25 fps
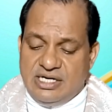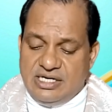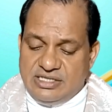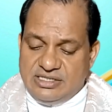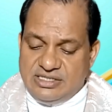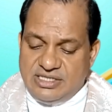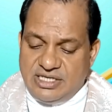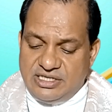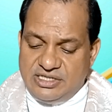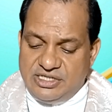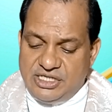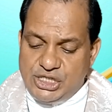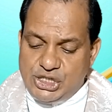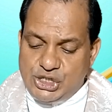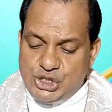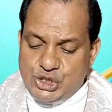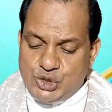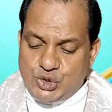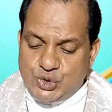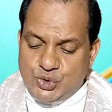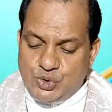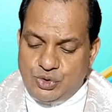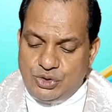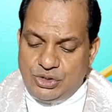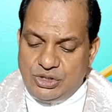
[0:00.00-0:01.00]
that they
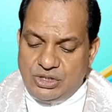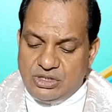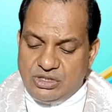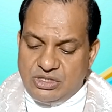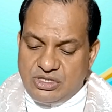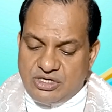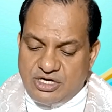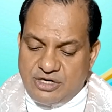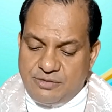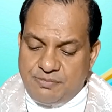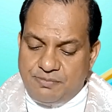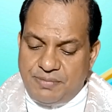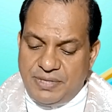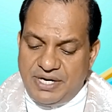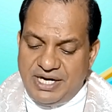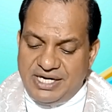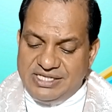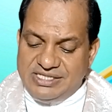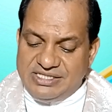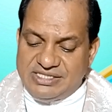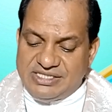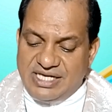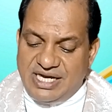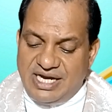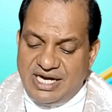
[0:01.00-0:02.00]
should
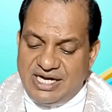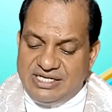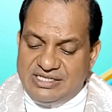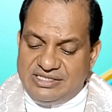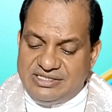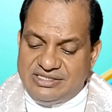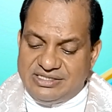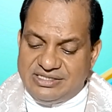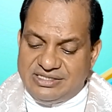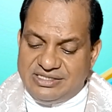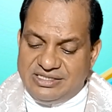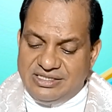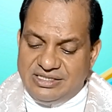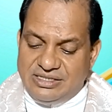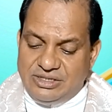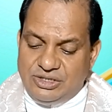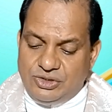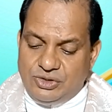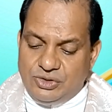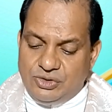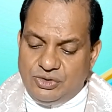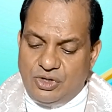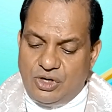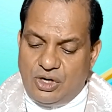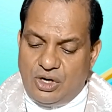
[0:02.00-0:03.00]
repent and turn
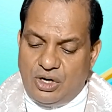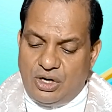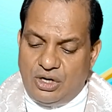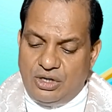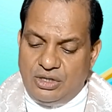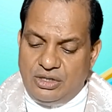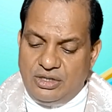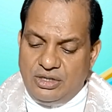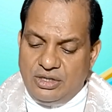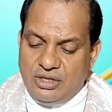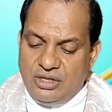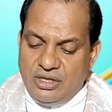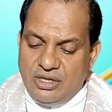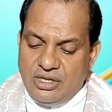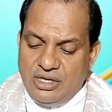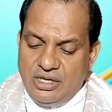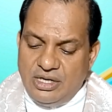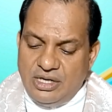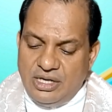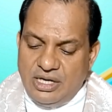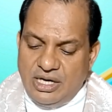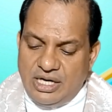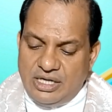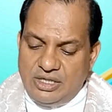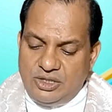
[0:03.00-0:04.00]
to God
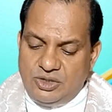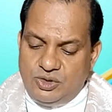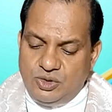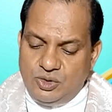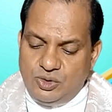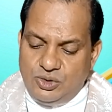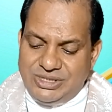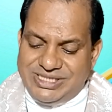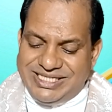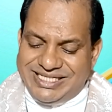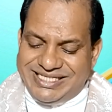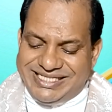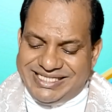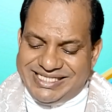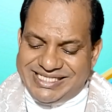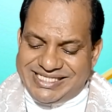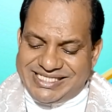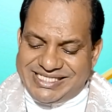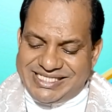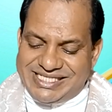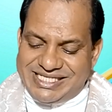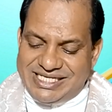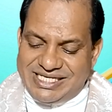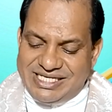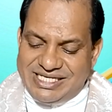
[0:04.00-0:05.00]
and do deeds